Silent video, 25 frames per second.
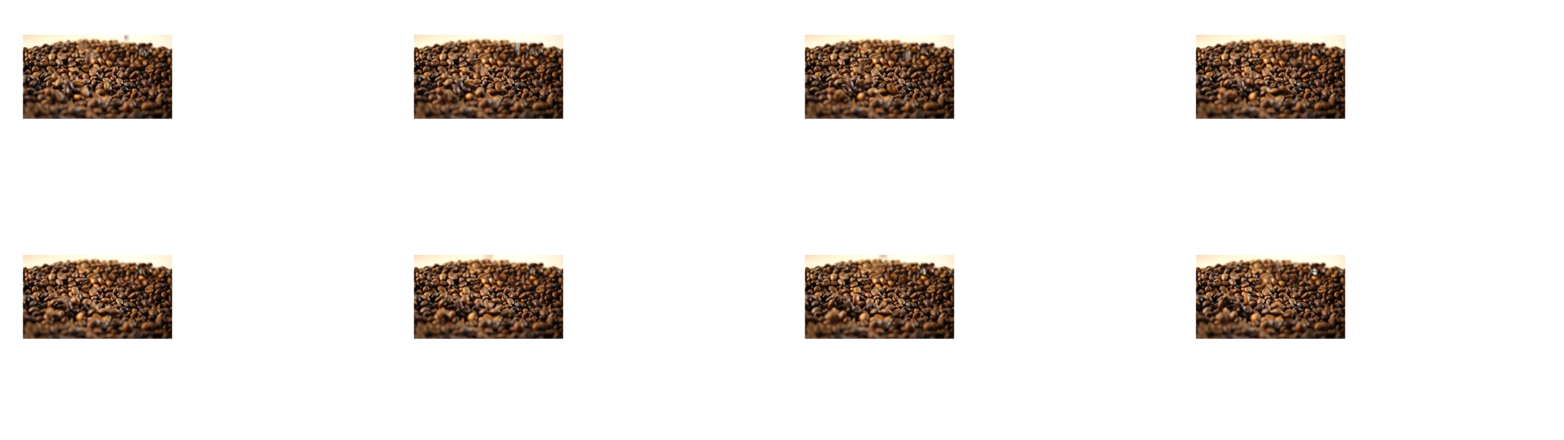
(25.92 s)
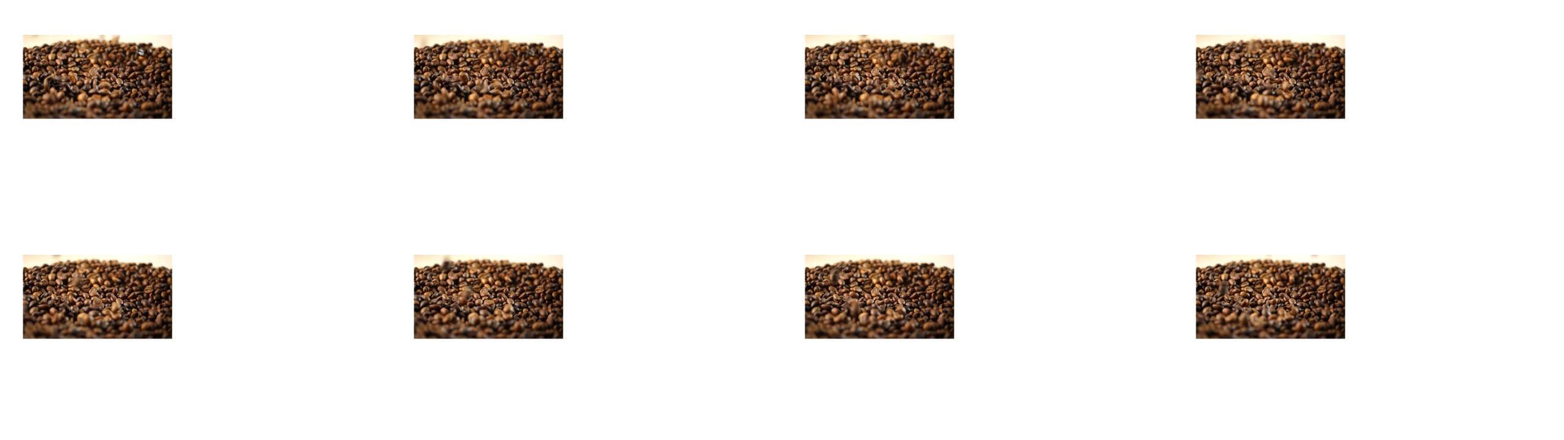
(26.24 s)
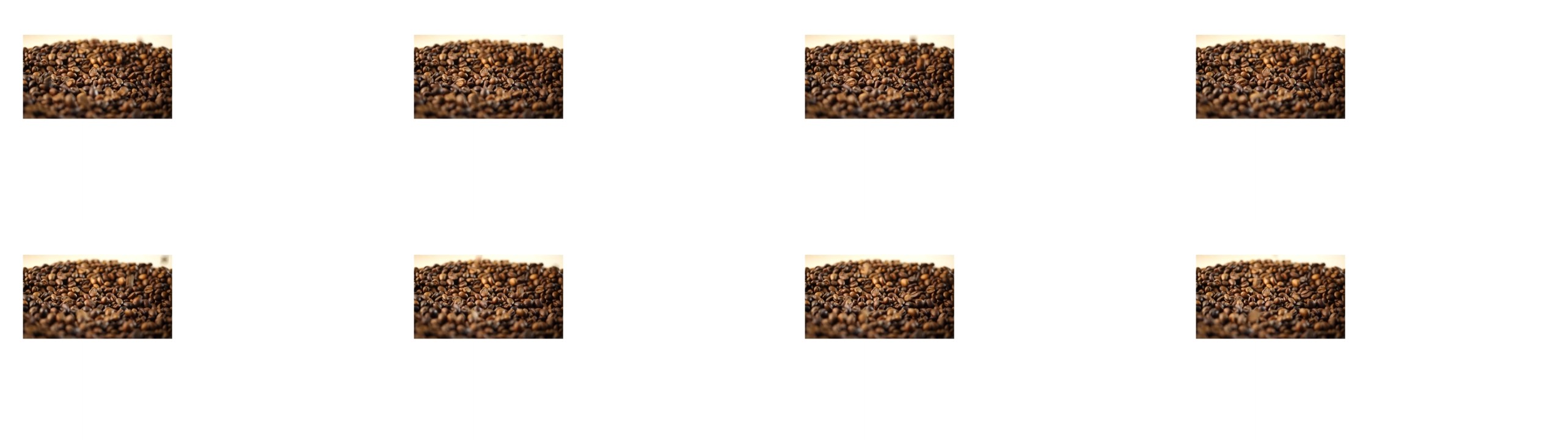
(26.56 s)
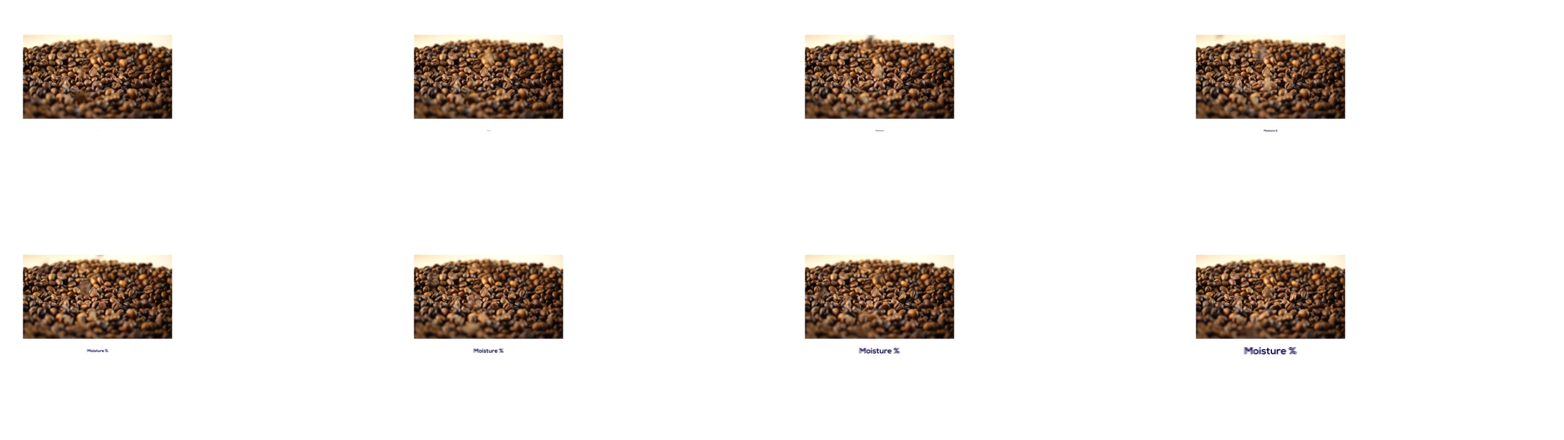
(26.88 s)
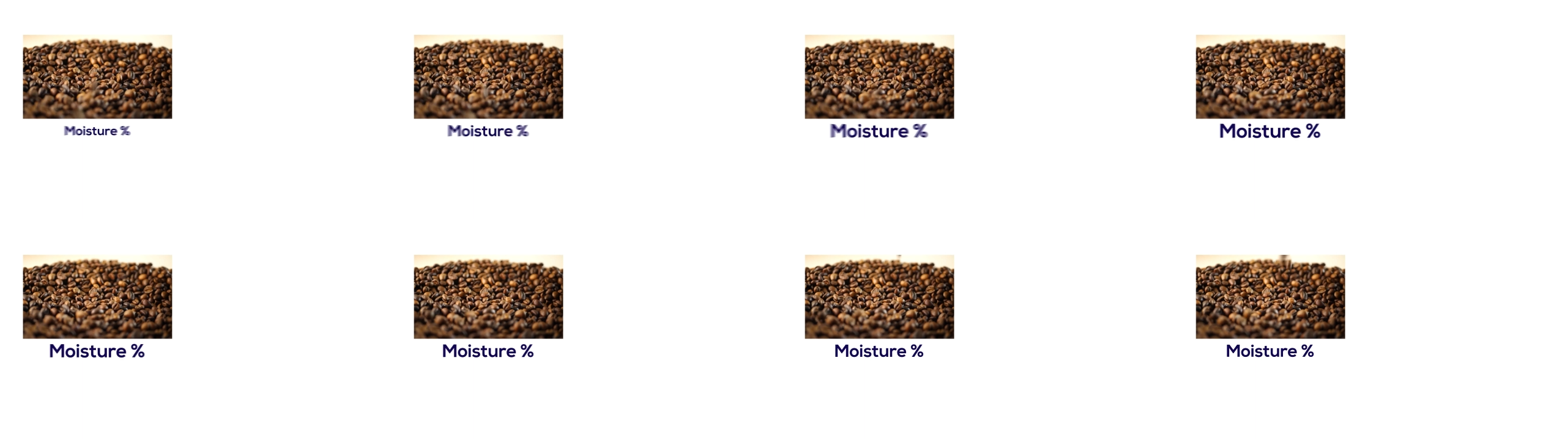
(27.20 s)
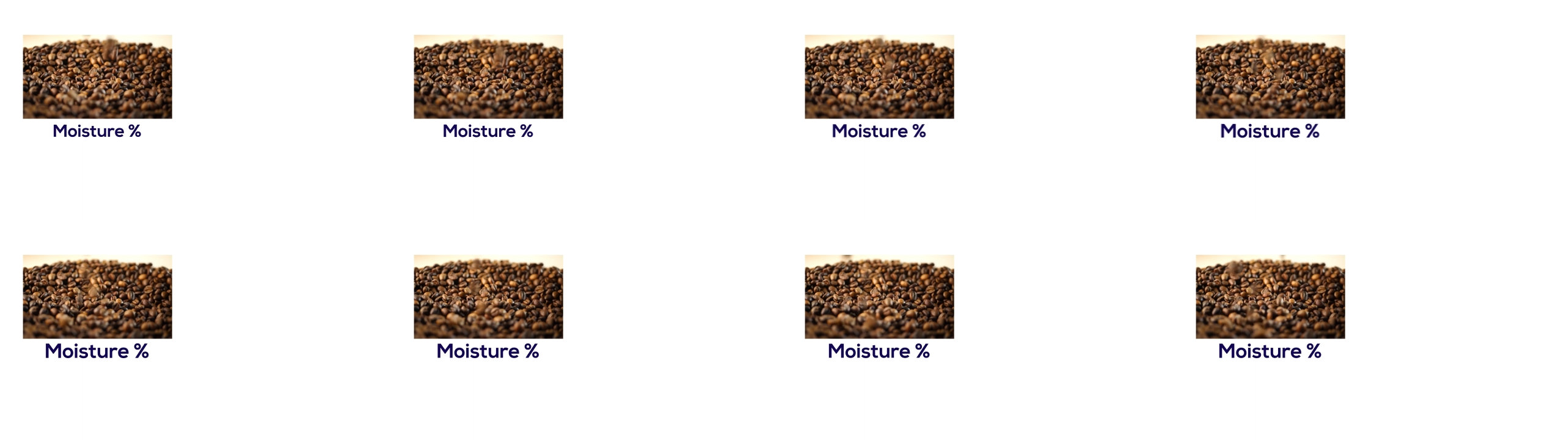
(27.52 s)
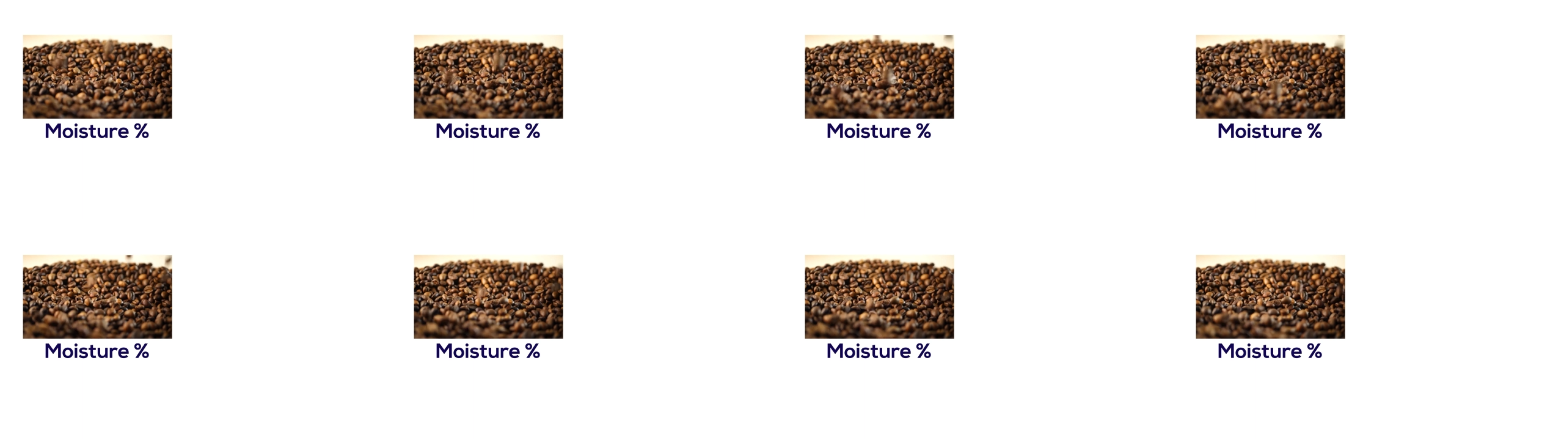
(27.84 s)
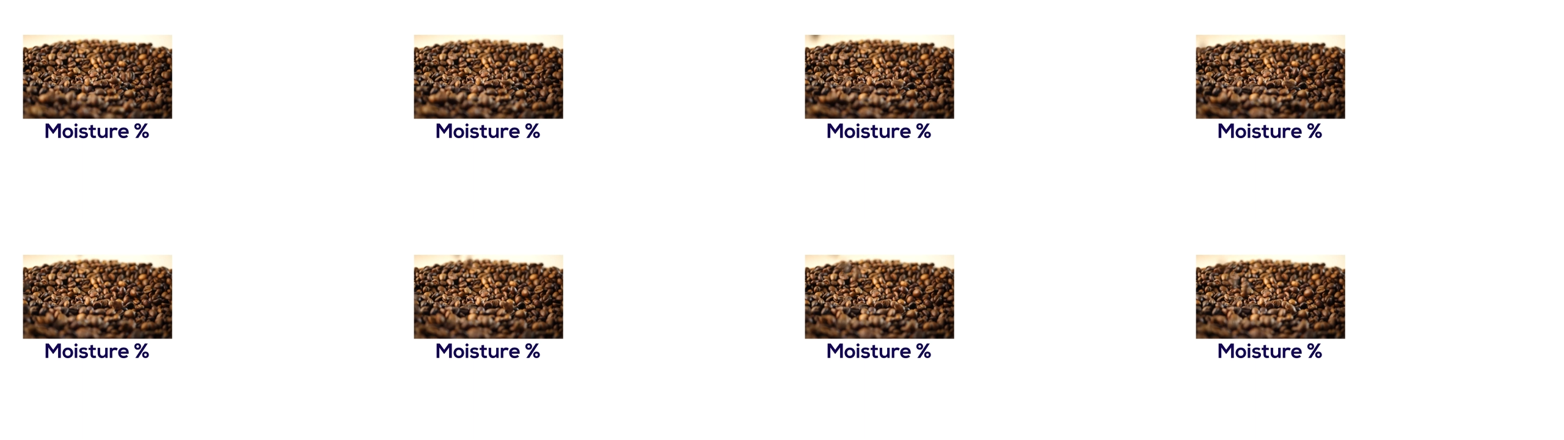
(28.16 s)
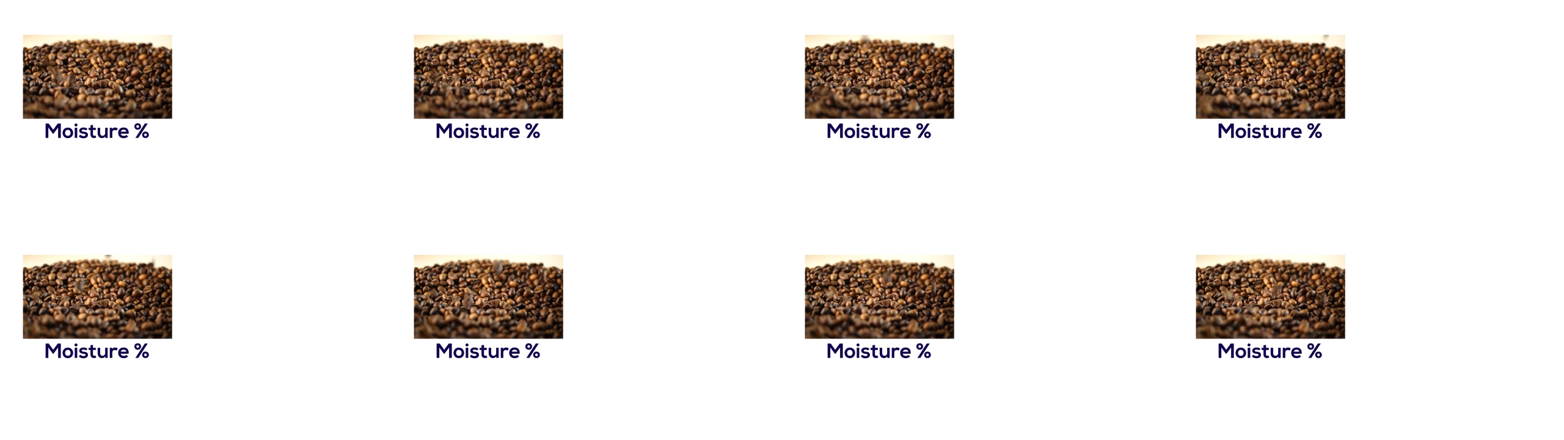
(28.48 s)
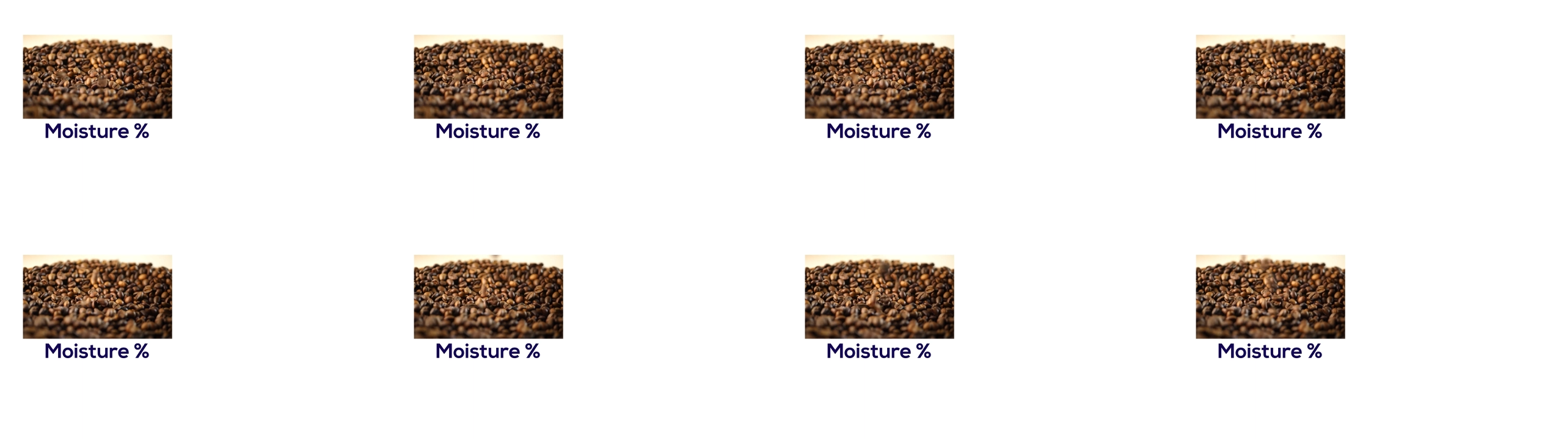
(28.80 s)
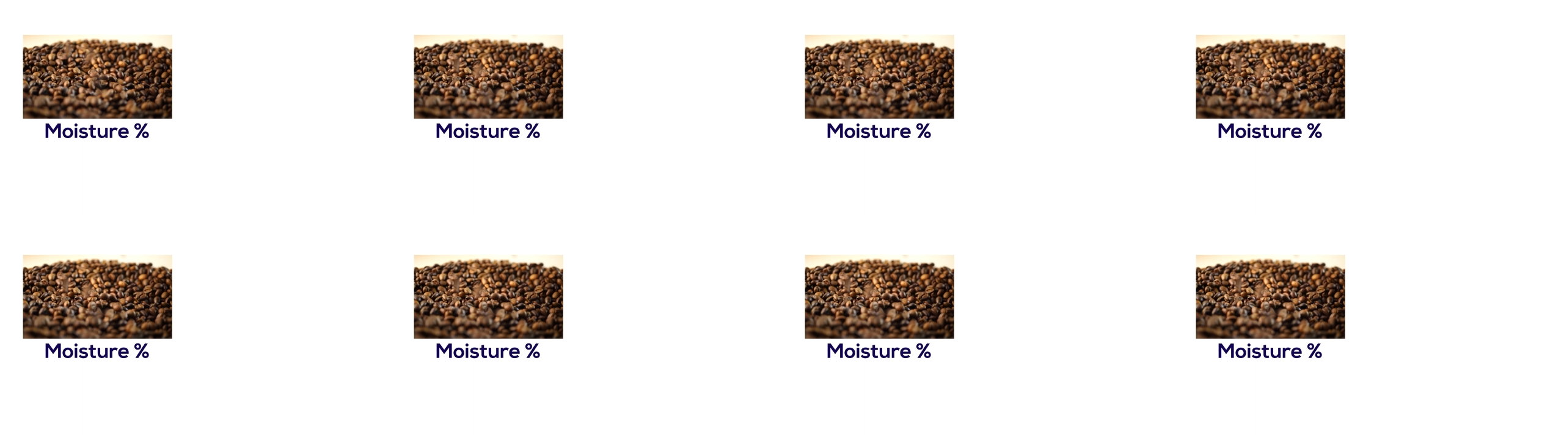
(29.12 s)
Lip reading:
[unreadable: no face in view]